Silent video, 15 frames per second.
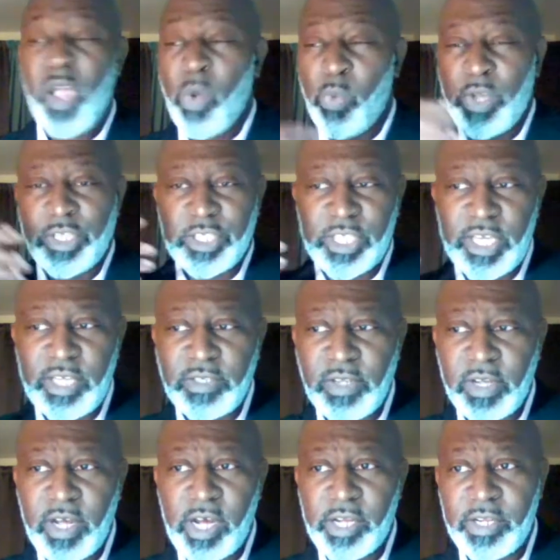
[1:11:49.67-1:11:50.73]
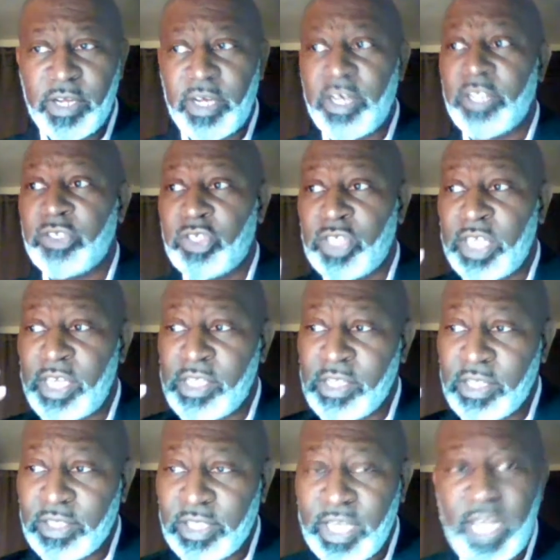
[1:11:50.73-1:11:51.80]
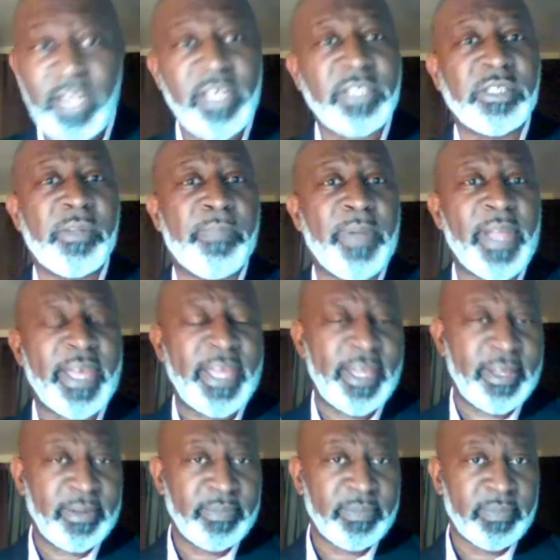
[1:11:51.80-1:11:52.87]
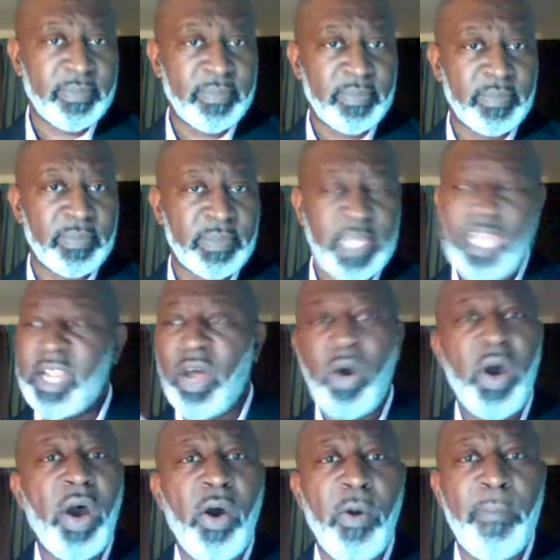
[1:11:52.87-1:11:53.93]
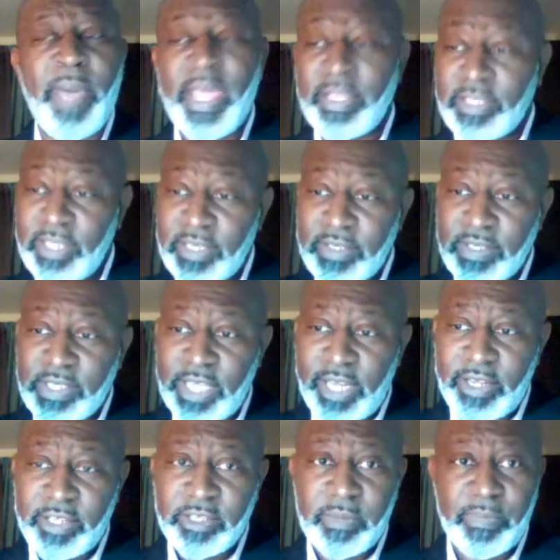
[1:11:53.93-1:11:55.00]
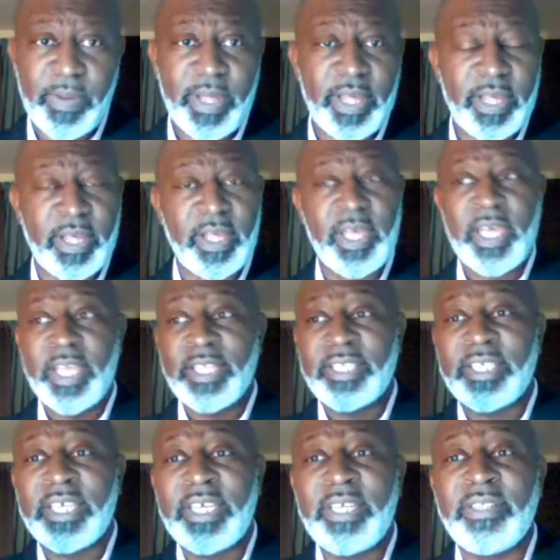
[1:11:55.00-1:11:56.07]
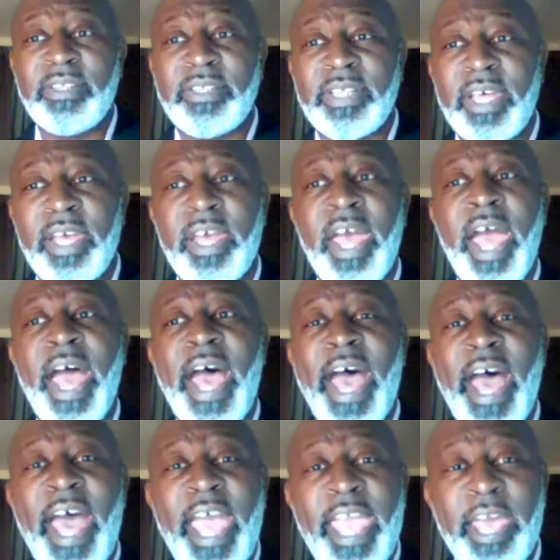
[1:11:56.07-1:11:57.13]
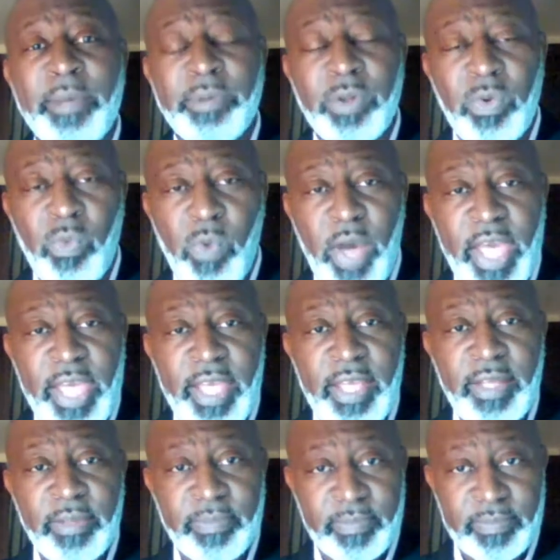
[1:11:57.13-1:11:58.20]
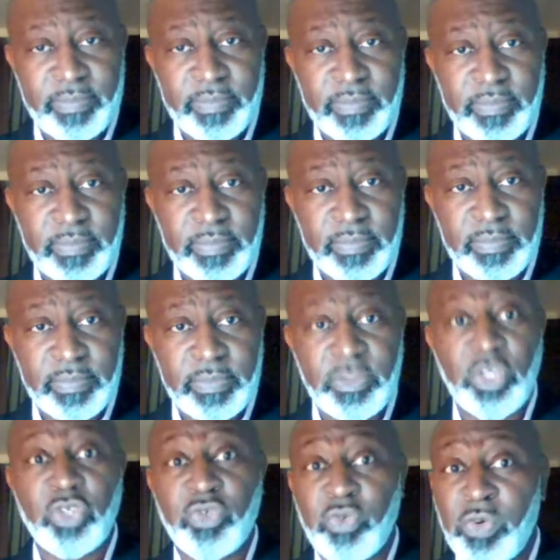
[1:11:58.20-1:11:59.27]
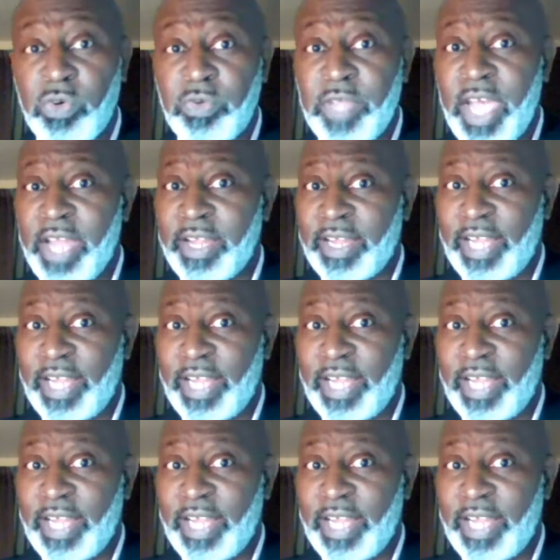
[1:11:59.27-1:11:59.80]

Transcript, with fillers: When Jesus come to us, Jesus tell us the plan. He don't hold back. Jesus tell us the plan. Jesus said, "I am the way, the truth, and the